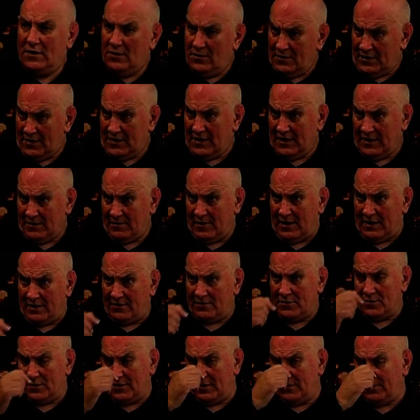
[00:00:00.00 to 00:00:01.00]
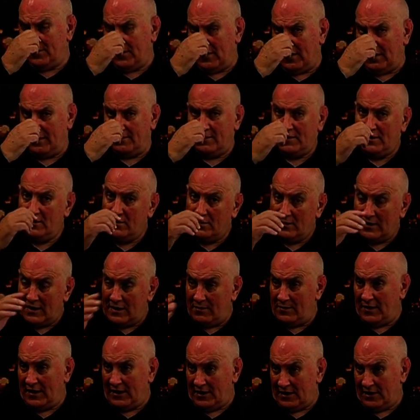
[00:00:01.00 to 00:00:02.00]
you're a young man of 25 and you're
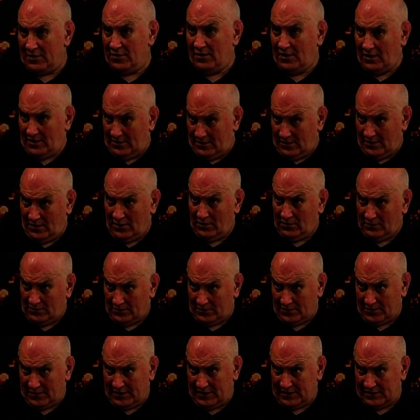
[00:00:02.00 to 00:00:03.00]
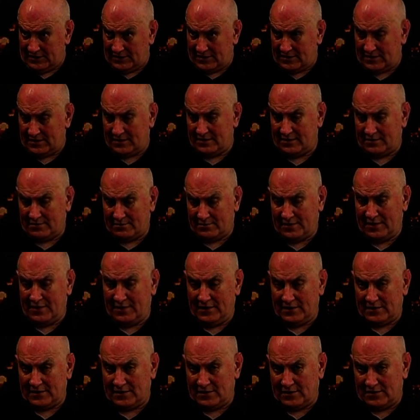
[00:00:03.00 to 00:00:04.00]
aiming at an older audience, re
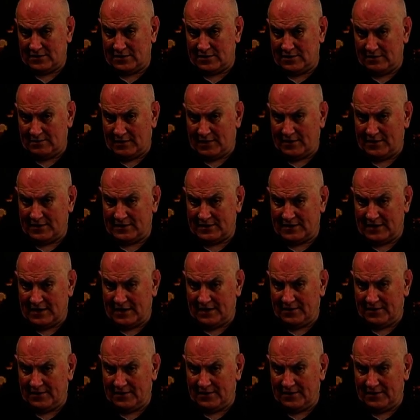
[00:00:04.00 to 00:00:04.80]
this concert, Mother's Day